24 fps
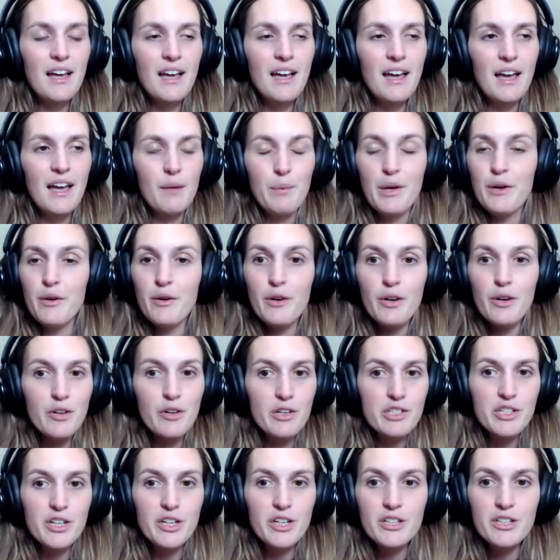And we go to a
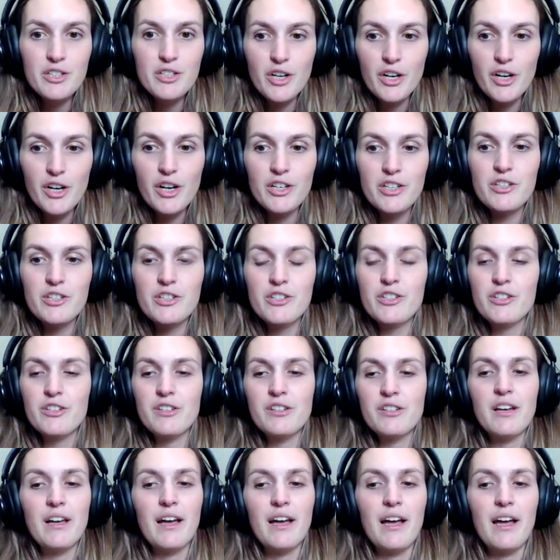Christian church,
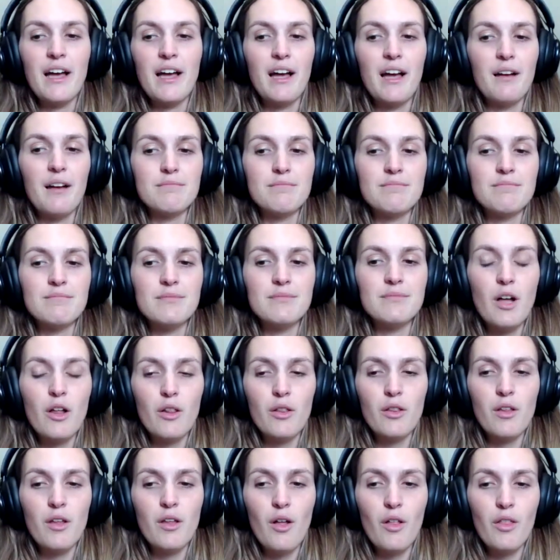
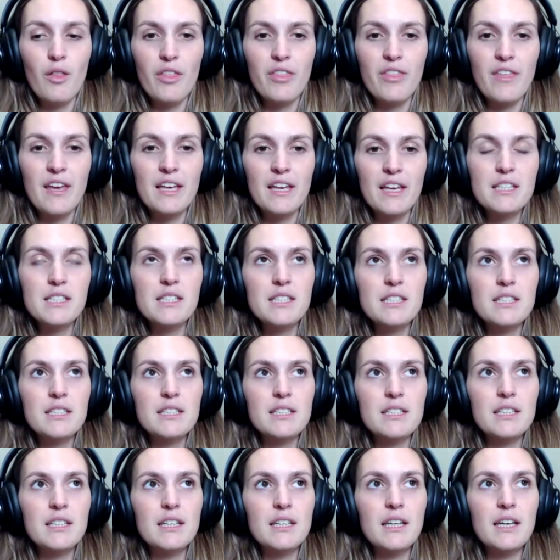all the things.
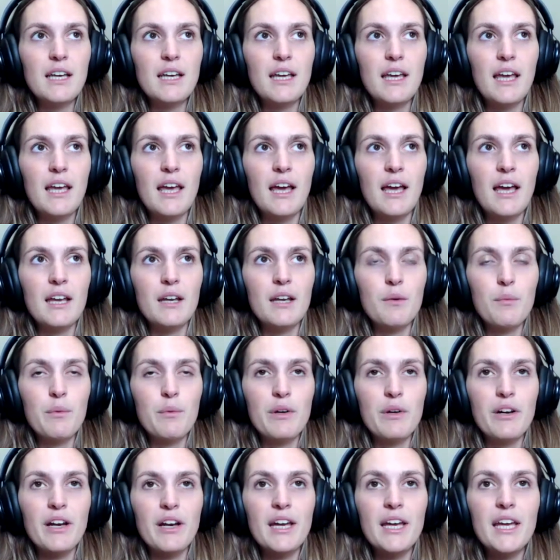And
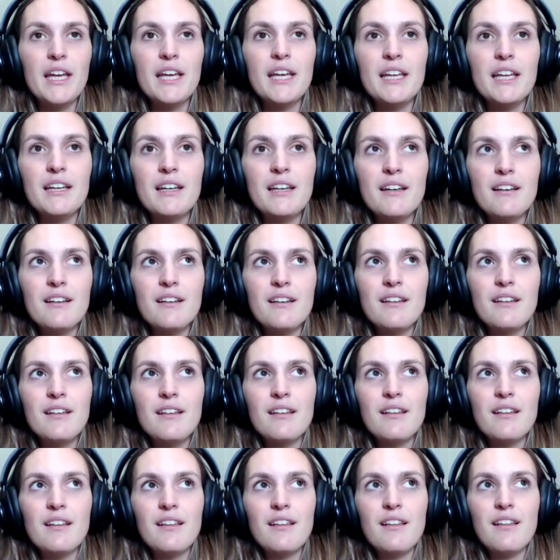we're in
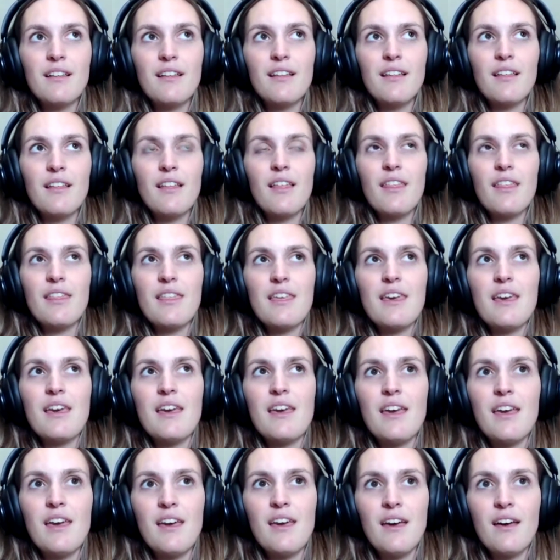
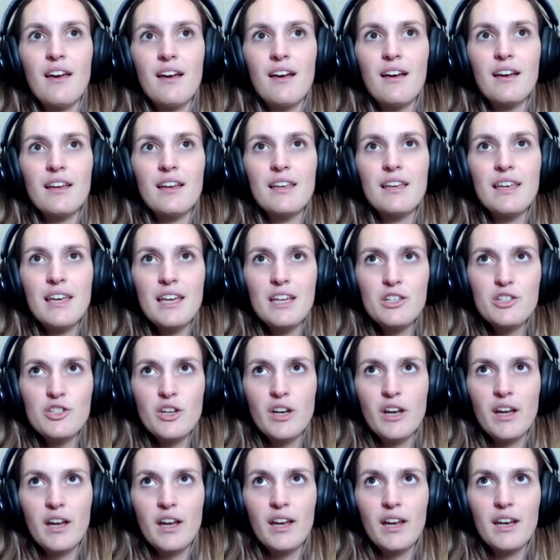the
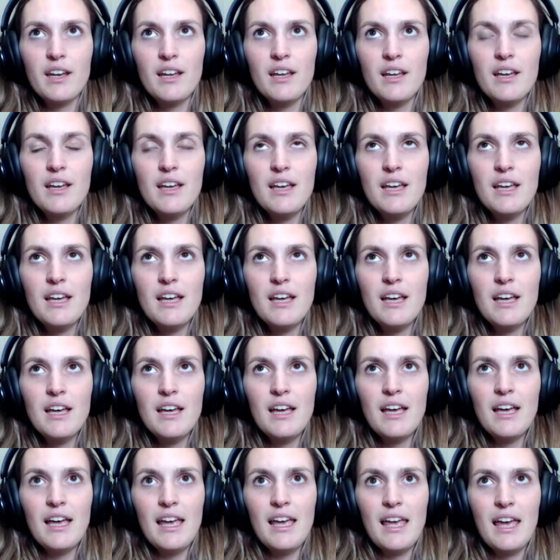kitchen,
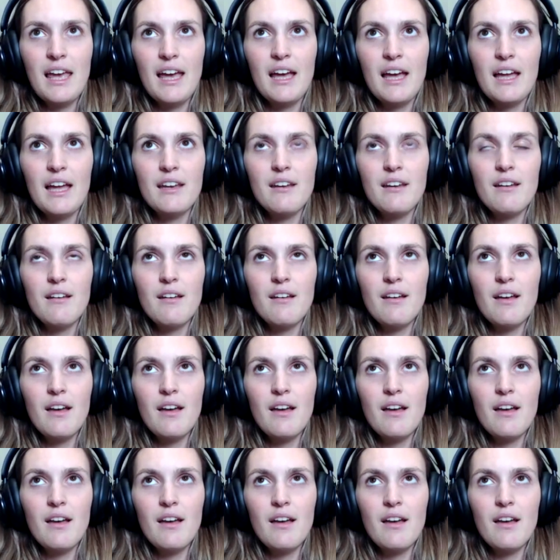and